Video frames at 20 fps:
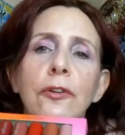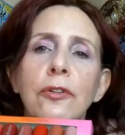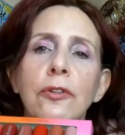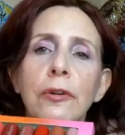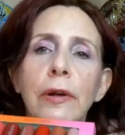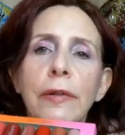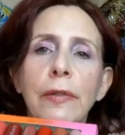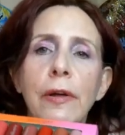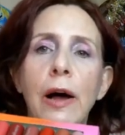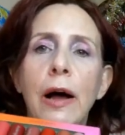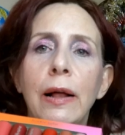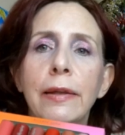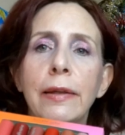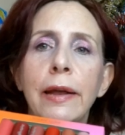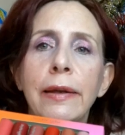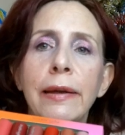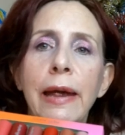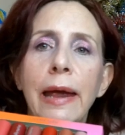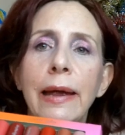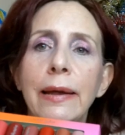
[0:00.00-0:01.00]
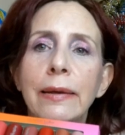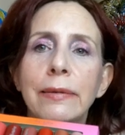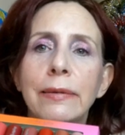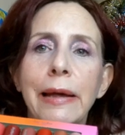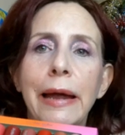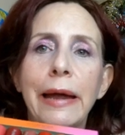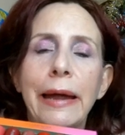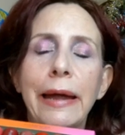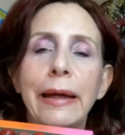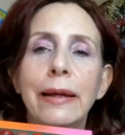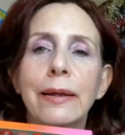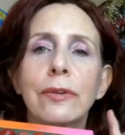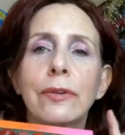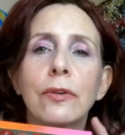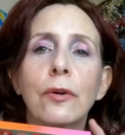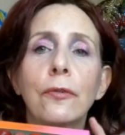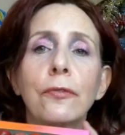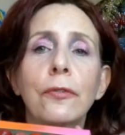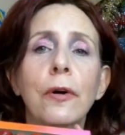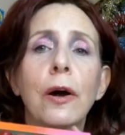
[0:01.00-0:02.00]
during the holidays. And
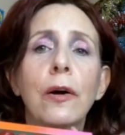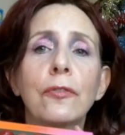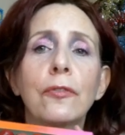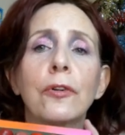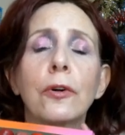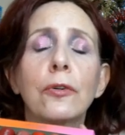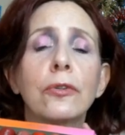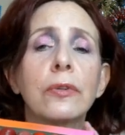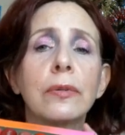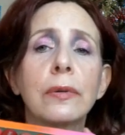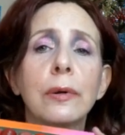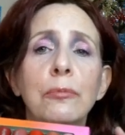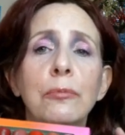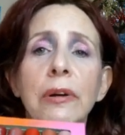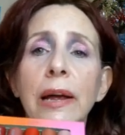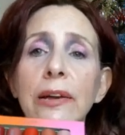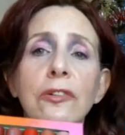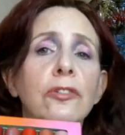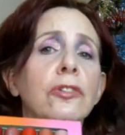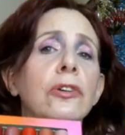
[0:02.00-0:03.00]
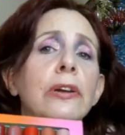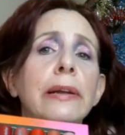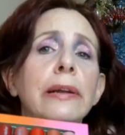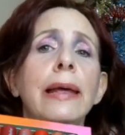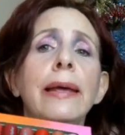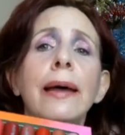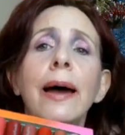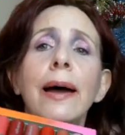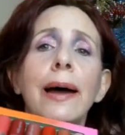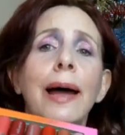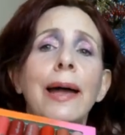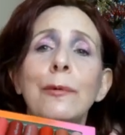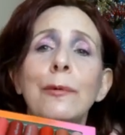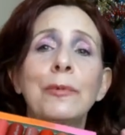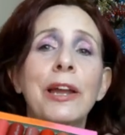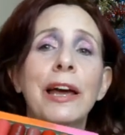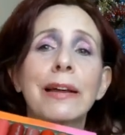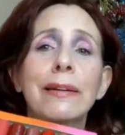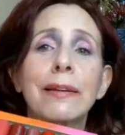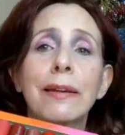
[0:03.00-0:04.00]
so far, first impression, I
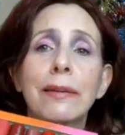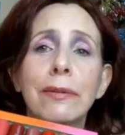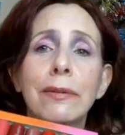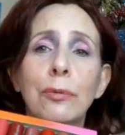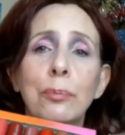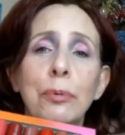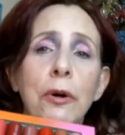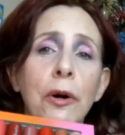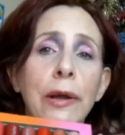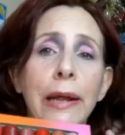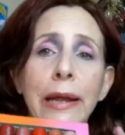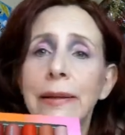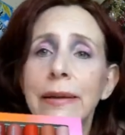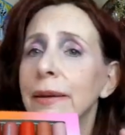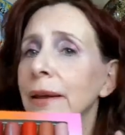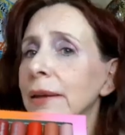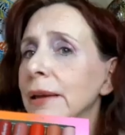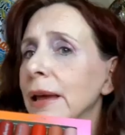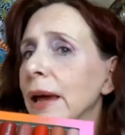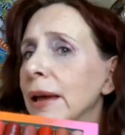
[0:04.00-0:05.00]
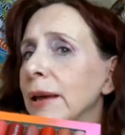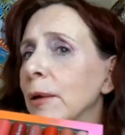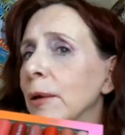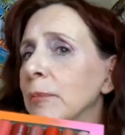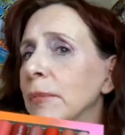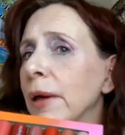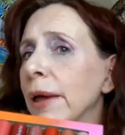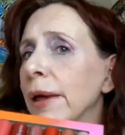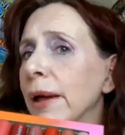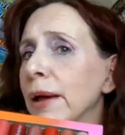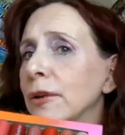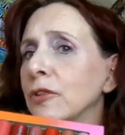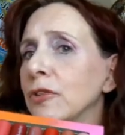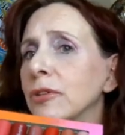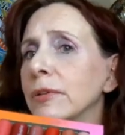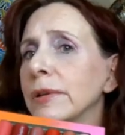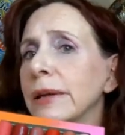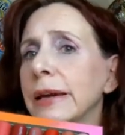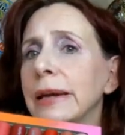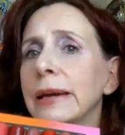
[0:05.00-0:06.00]
am not disappointed. I am
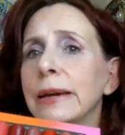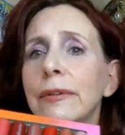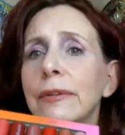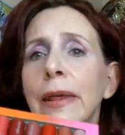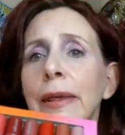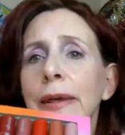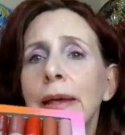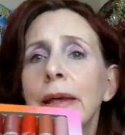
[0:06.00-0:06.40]
actually